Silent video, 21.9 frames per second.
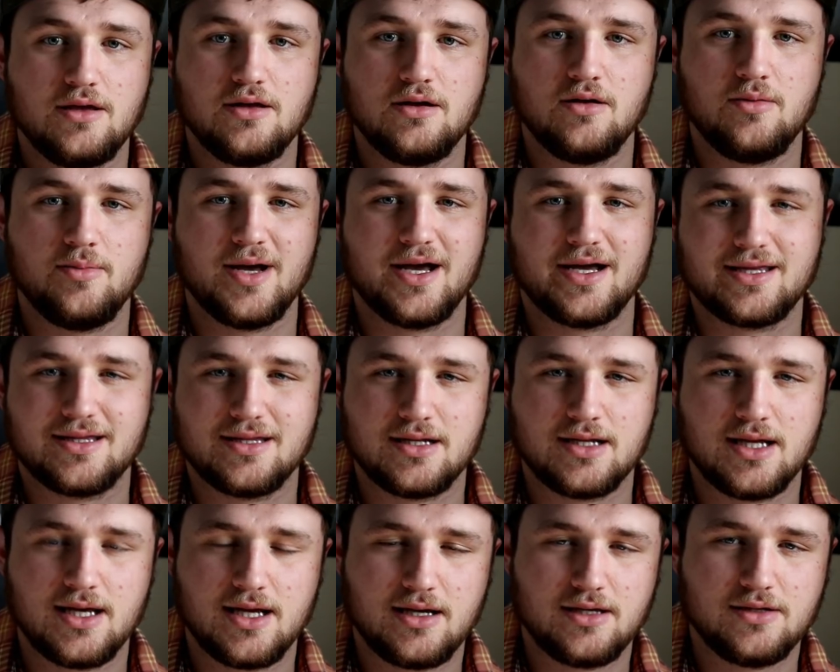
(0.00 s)
You know, back in
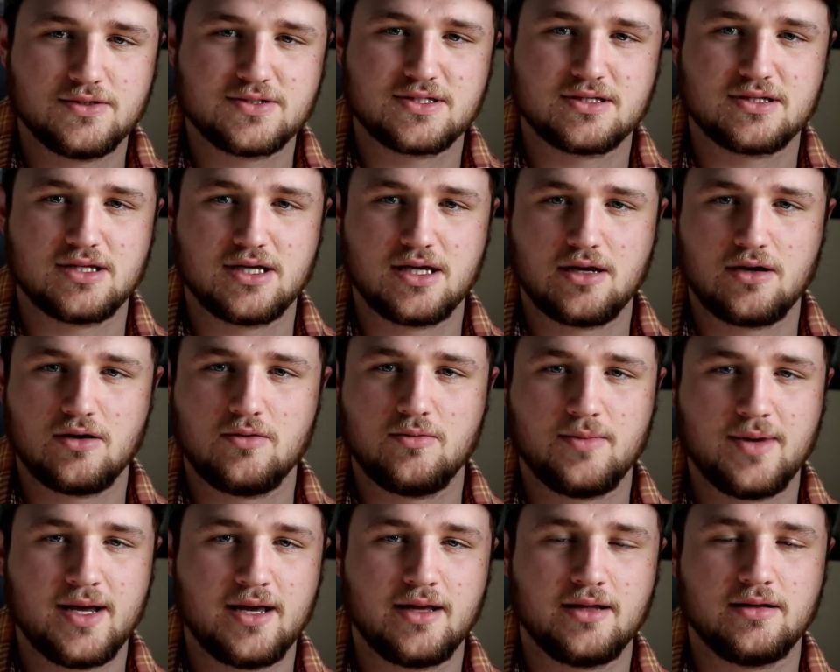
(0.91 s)
the day, I used to think,
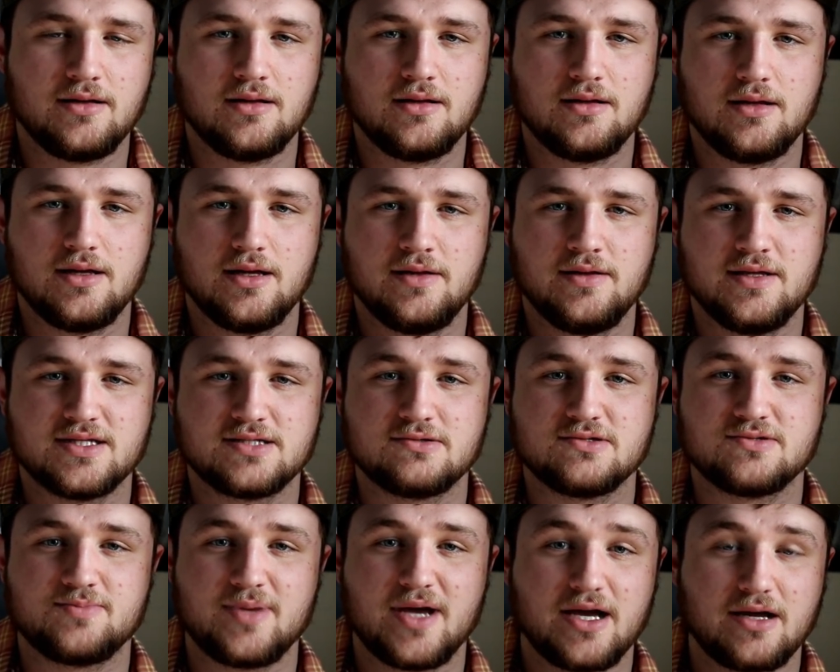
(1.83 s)
oh man, and
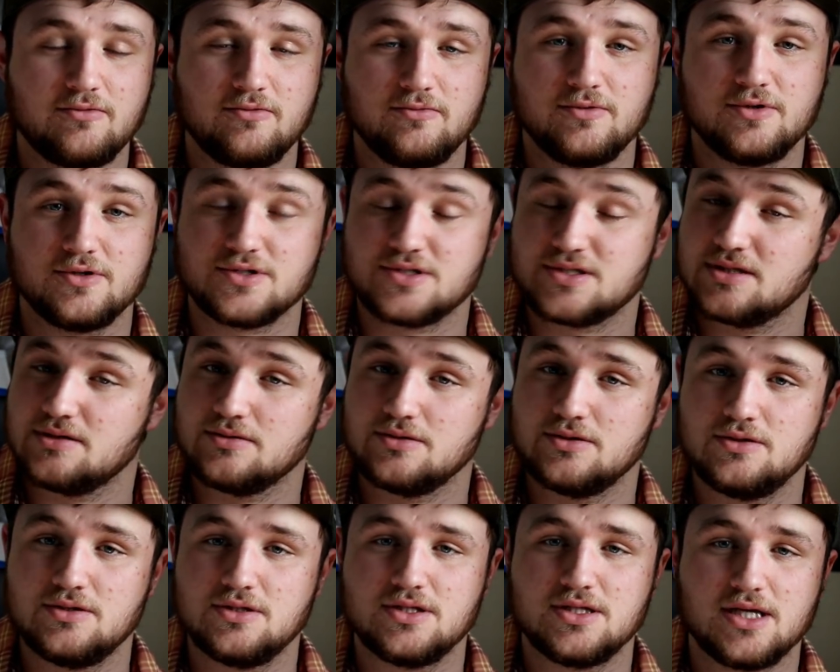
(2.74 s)
this was back when we were
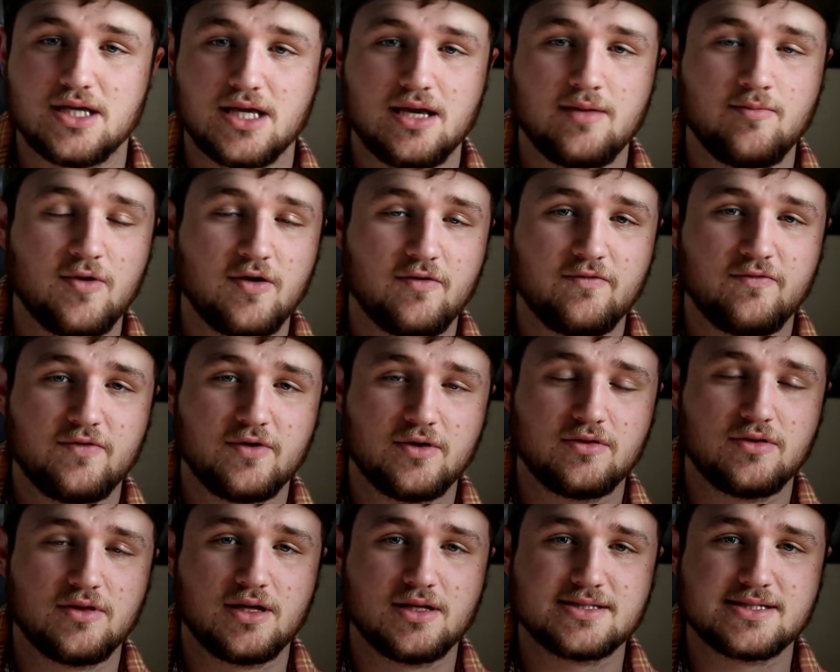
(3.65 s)
still new to the game, we haven't
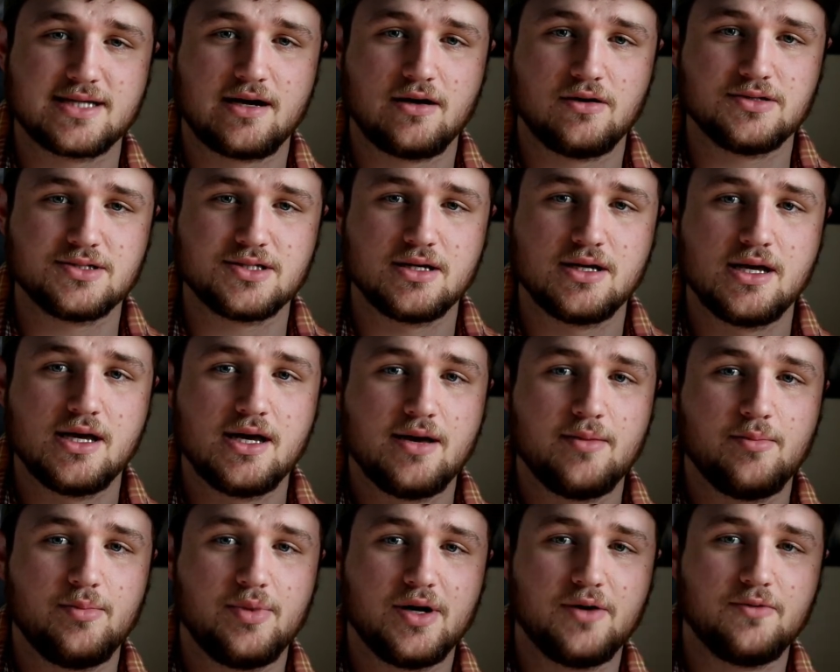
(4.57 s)
figured things out,
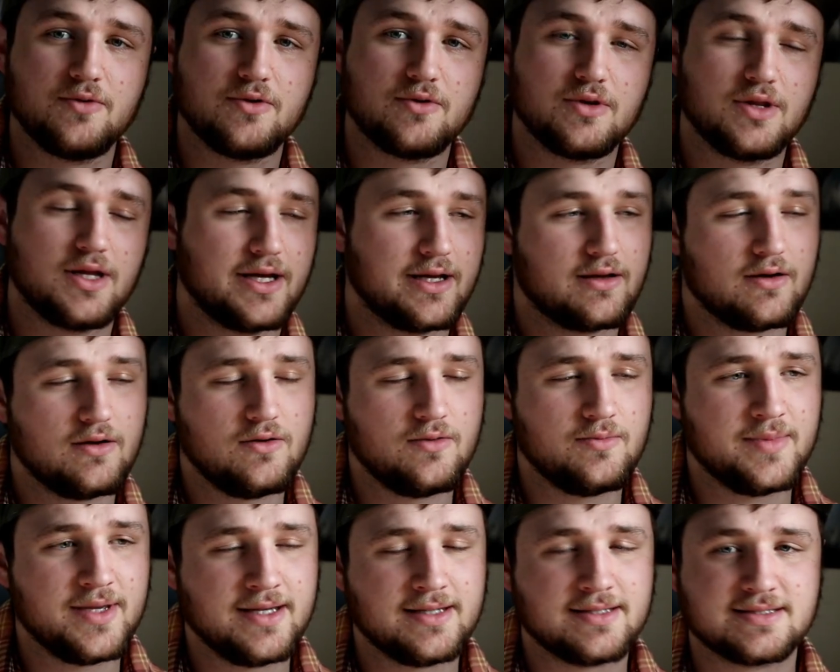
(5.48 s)
but we were like,
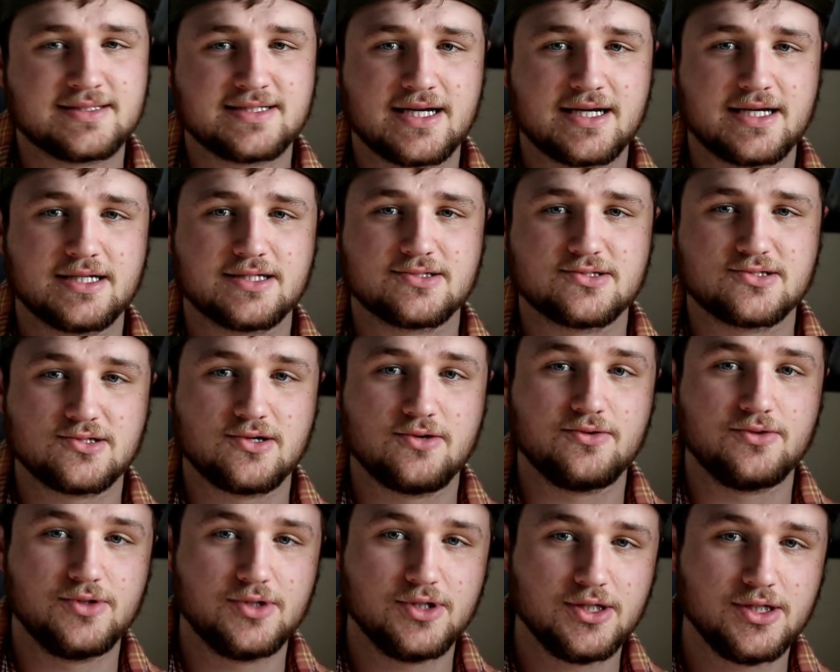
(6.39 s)
oh man, Tech is
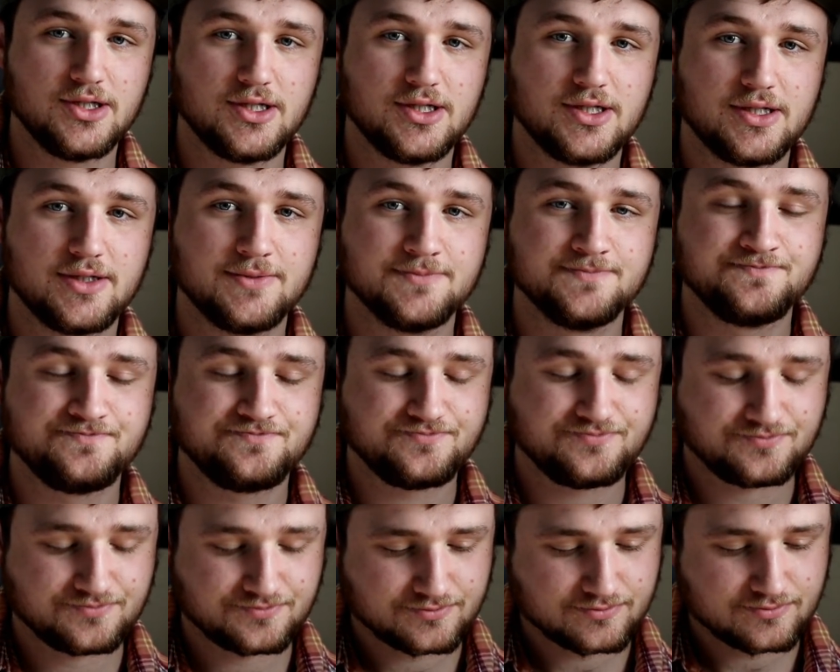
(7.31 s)
so good
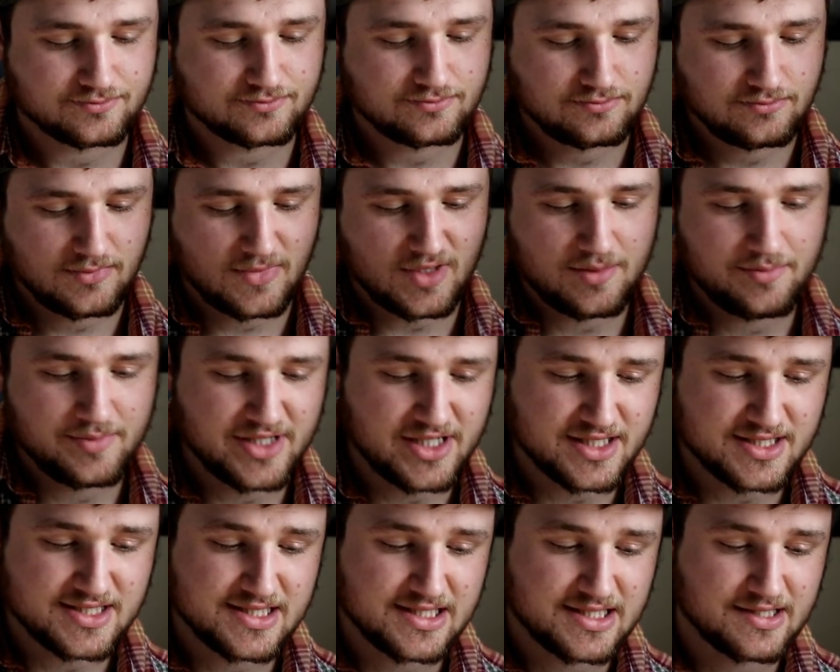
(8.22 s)

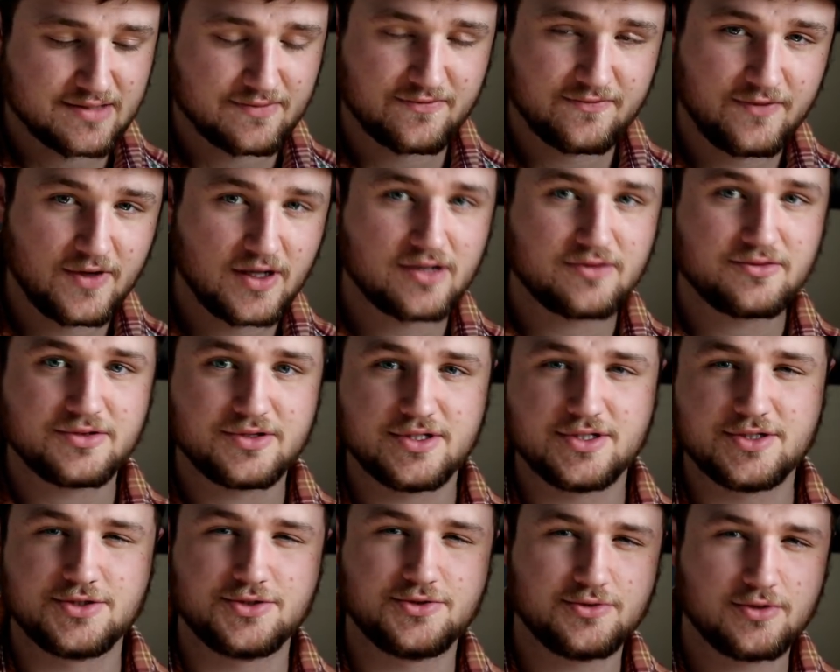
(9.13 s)
because he can fuck with
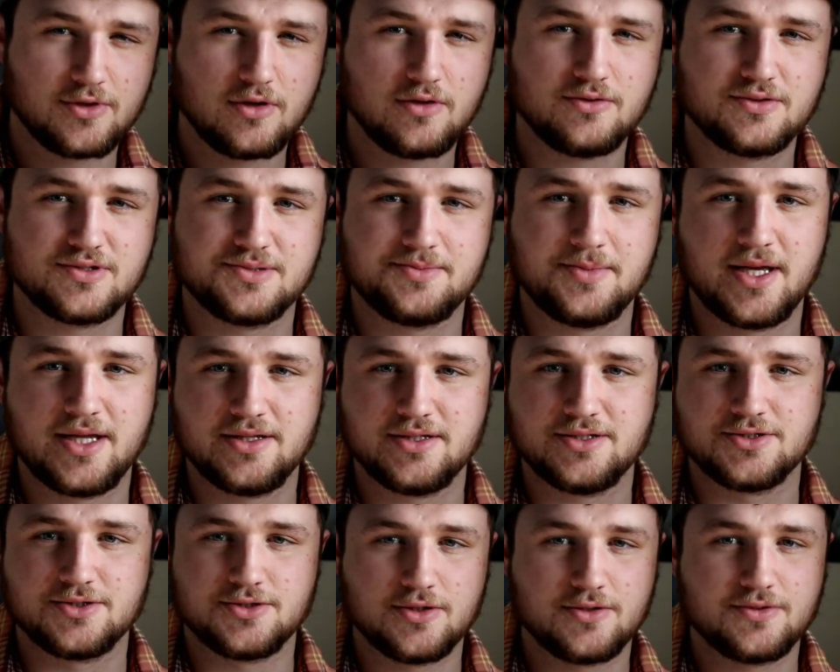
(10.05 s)
these drones,
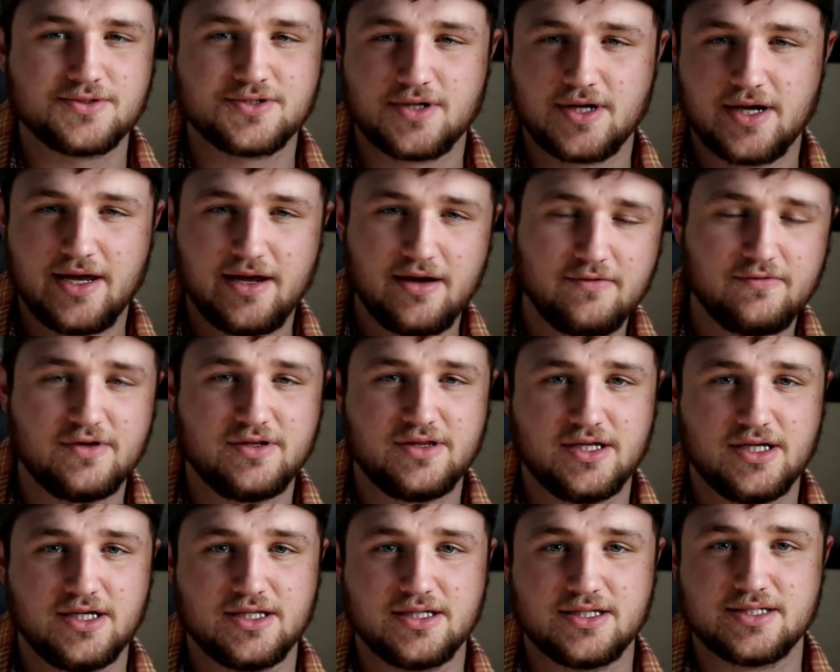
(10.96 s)
man. These drones are
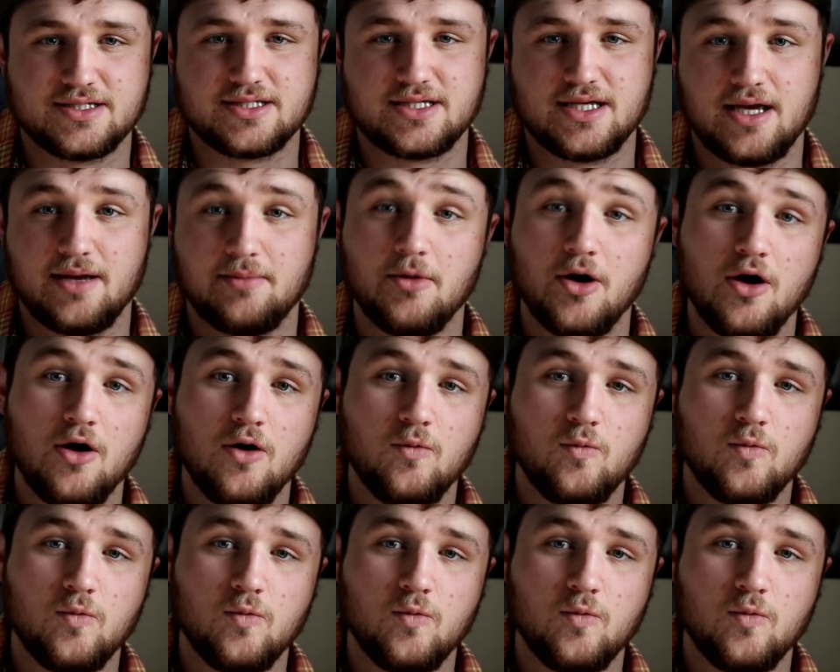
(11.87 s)
everything in this game.